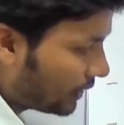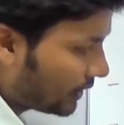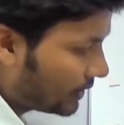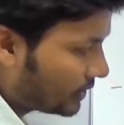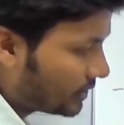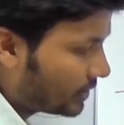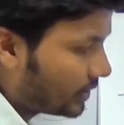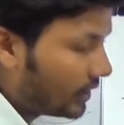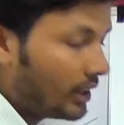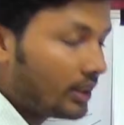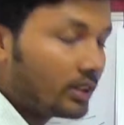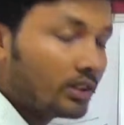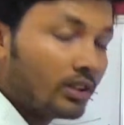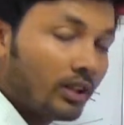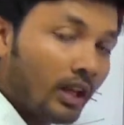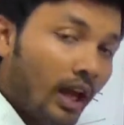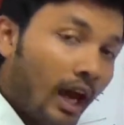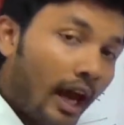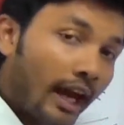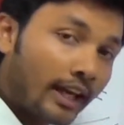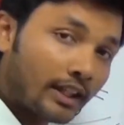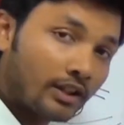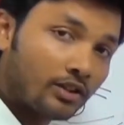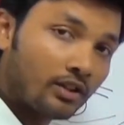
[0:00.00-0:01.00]
can see is the
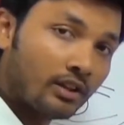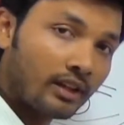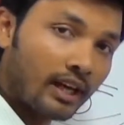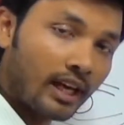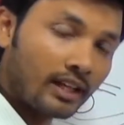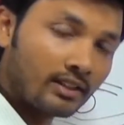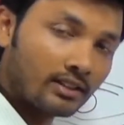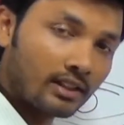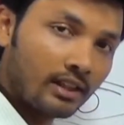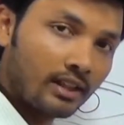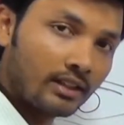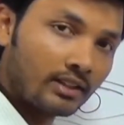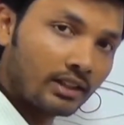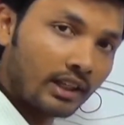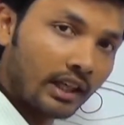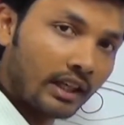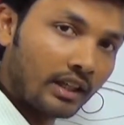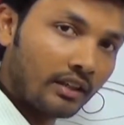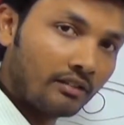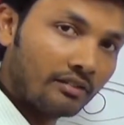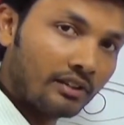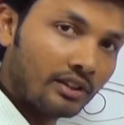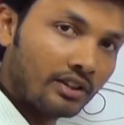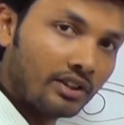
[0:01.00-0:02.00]
actual nozzle
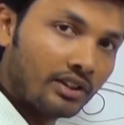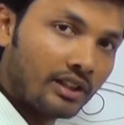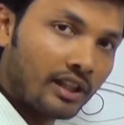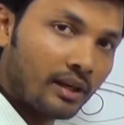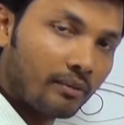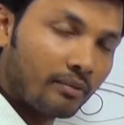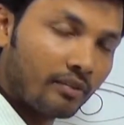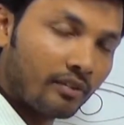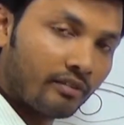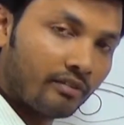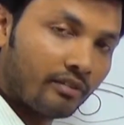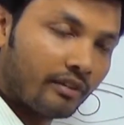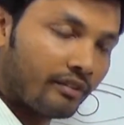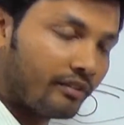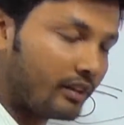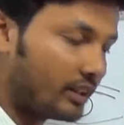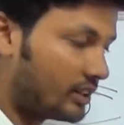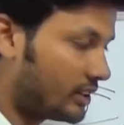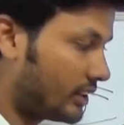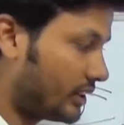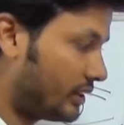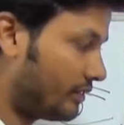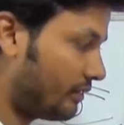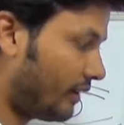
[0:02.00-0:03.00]
design of the CFM
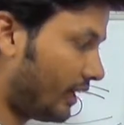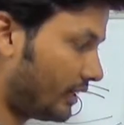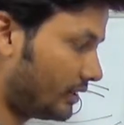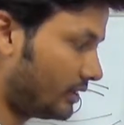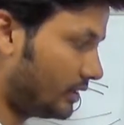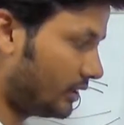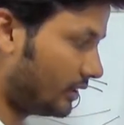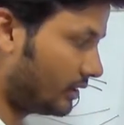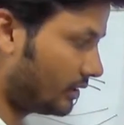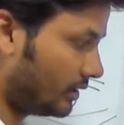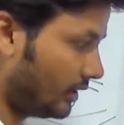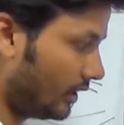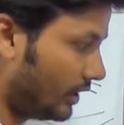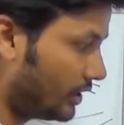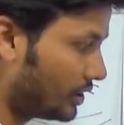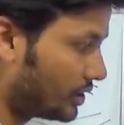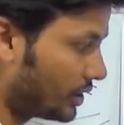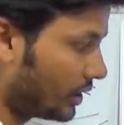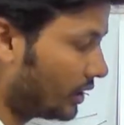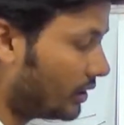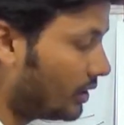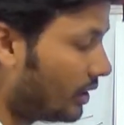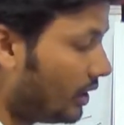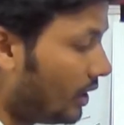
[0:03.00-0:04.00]
56 5C
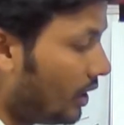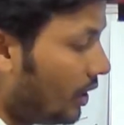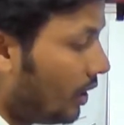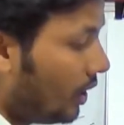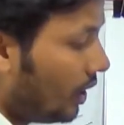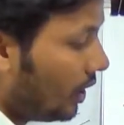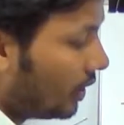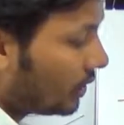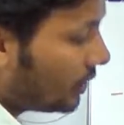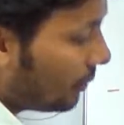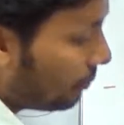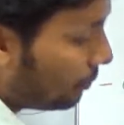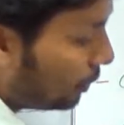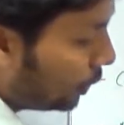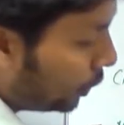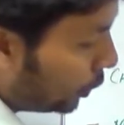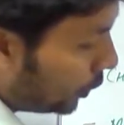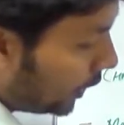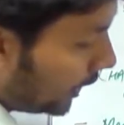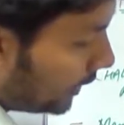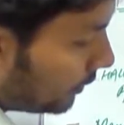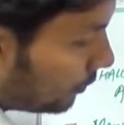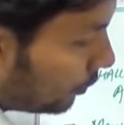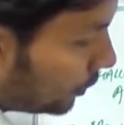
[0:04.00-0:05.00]
engine. The
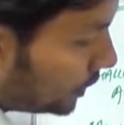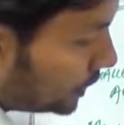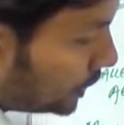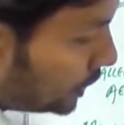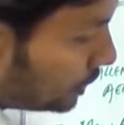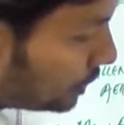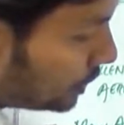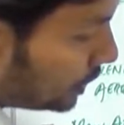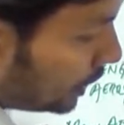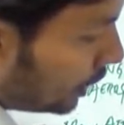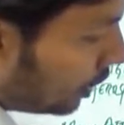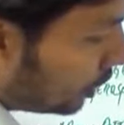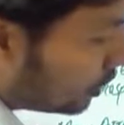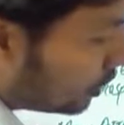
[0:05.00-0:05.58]
blue end which you see